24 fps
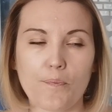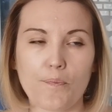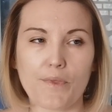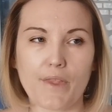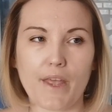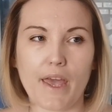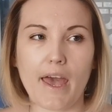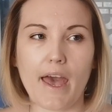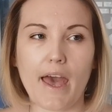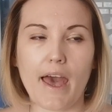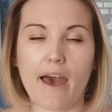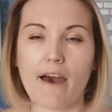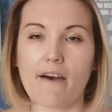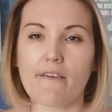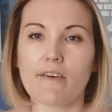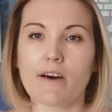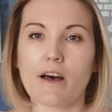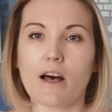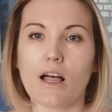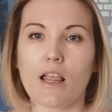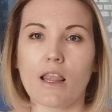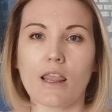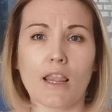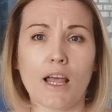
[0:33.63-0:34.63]
they have
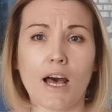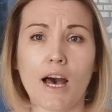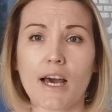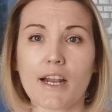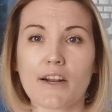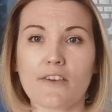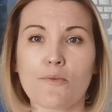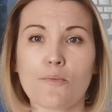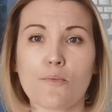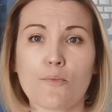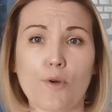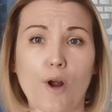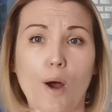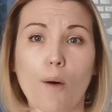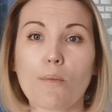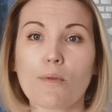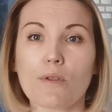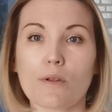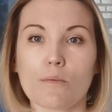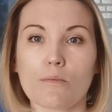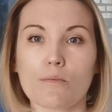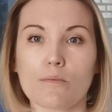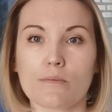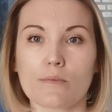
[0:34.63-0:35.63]
a lot of
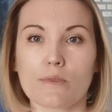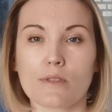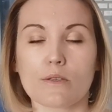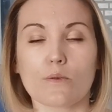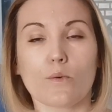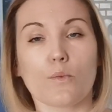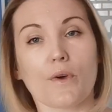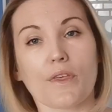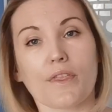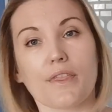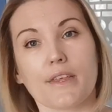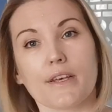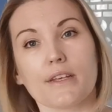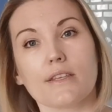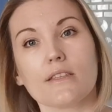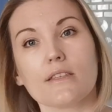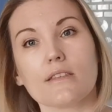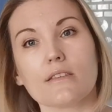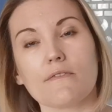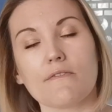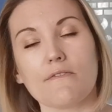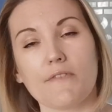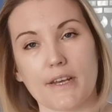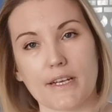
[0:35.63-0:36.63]
problems with
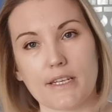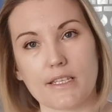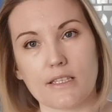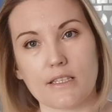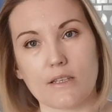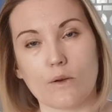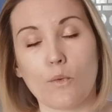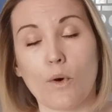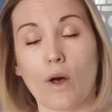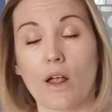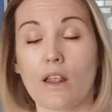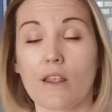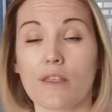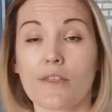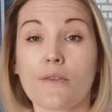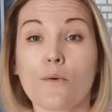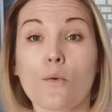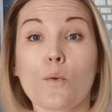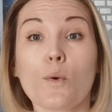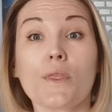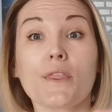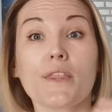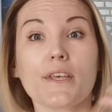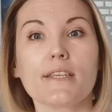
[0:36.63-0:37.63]

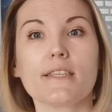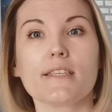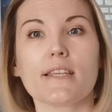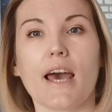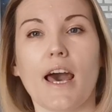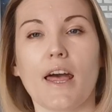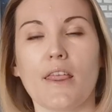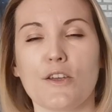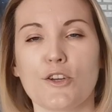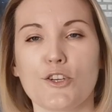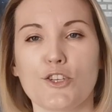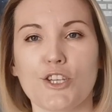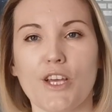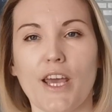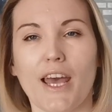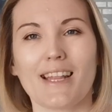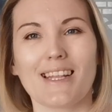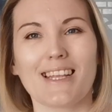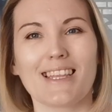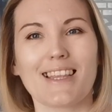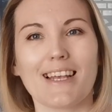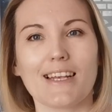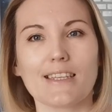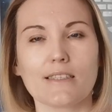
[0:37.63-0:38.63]
with this energy,
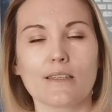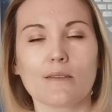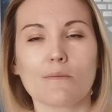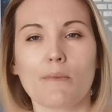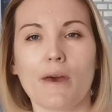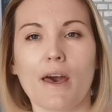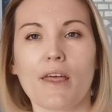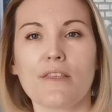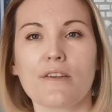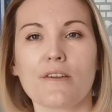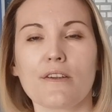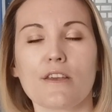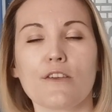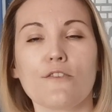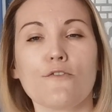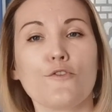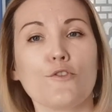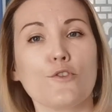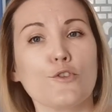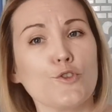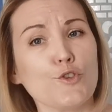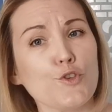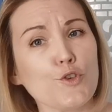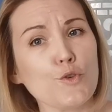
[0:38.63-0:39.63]
and it doesn't matter
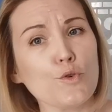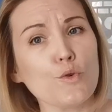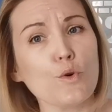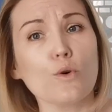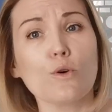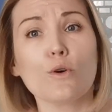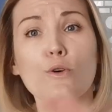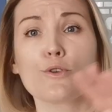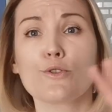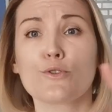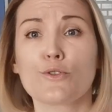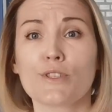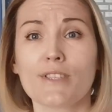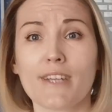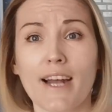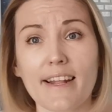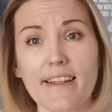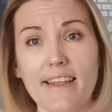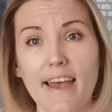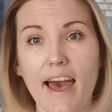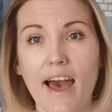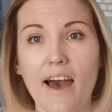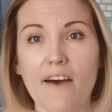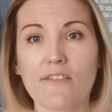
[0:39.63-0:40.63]
if you do or do not
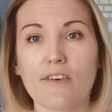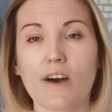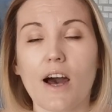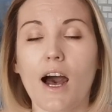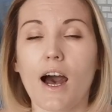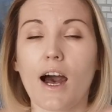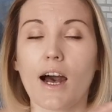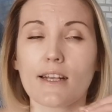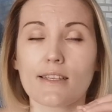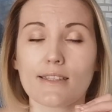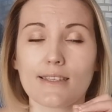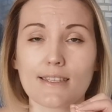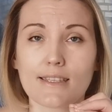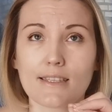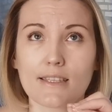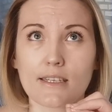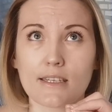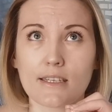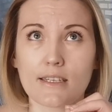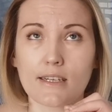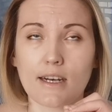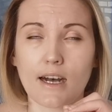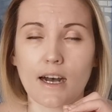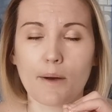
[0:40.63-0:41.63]
have
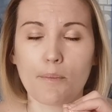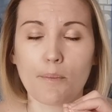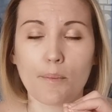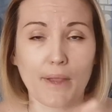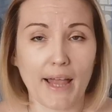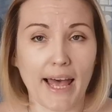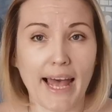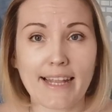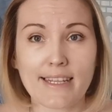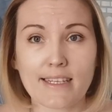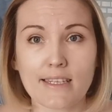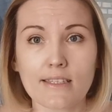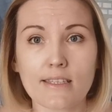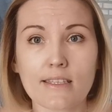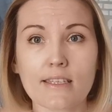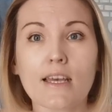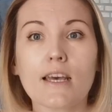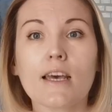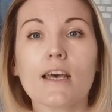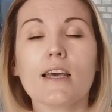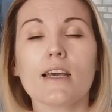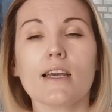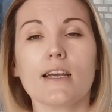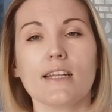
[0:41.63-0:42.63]
a planet
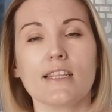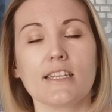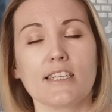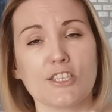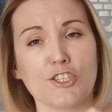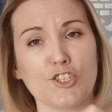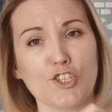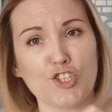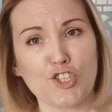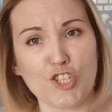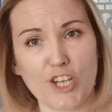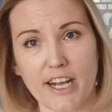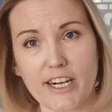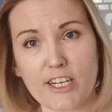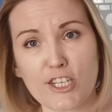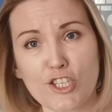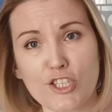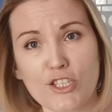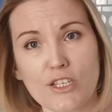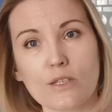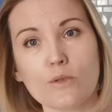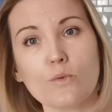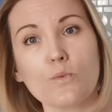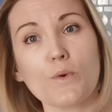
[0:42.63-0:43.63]
in
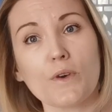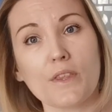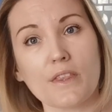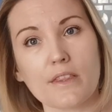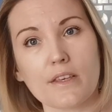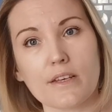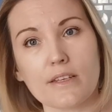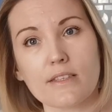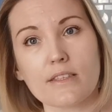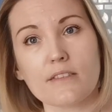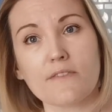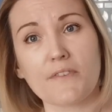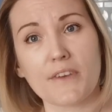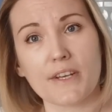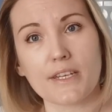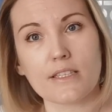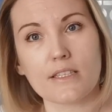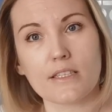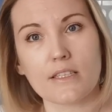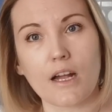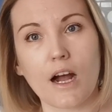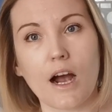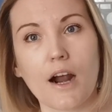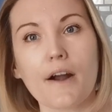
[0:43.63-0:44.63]
conjunction with this
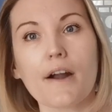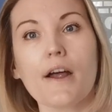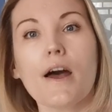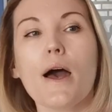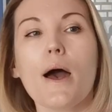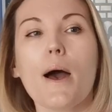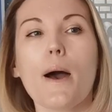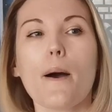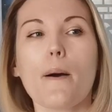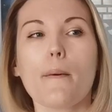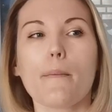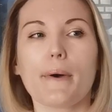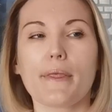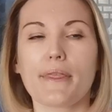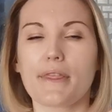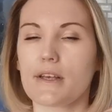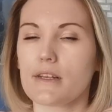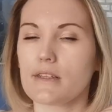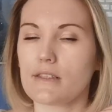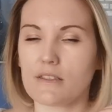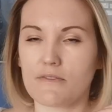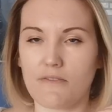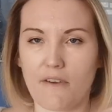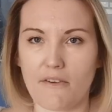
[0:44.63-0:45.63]
fixed star, but
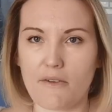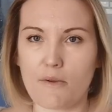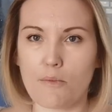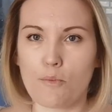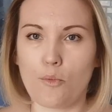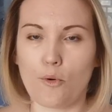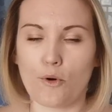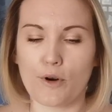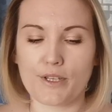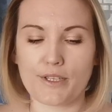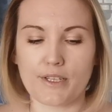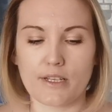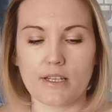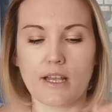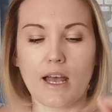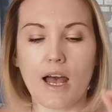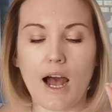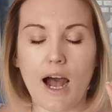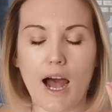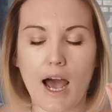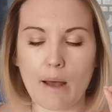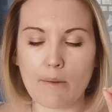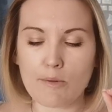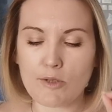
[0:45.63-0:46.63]
it's very important.
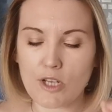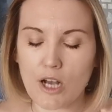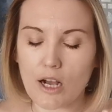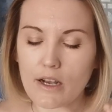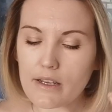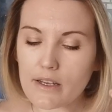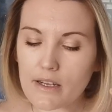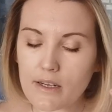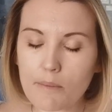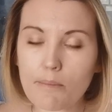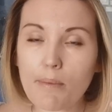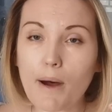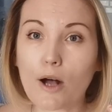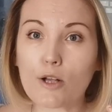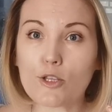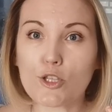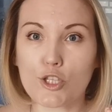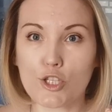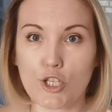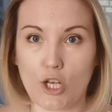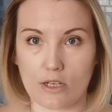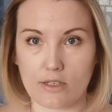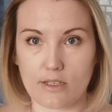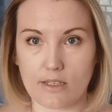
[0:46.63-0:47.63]
I'm talking about
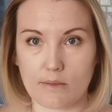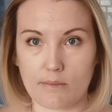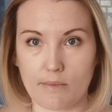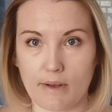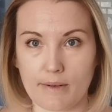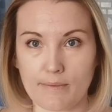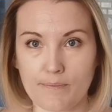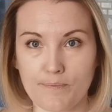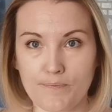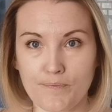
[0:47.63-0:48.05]
Zosma.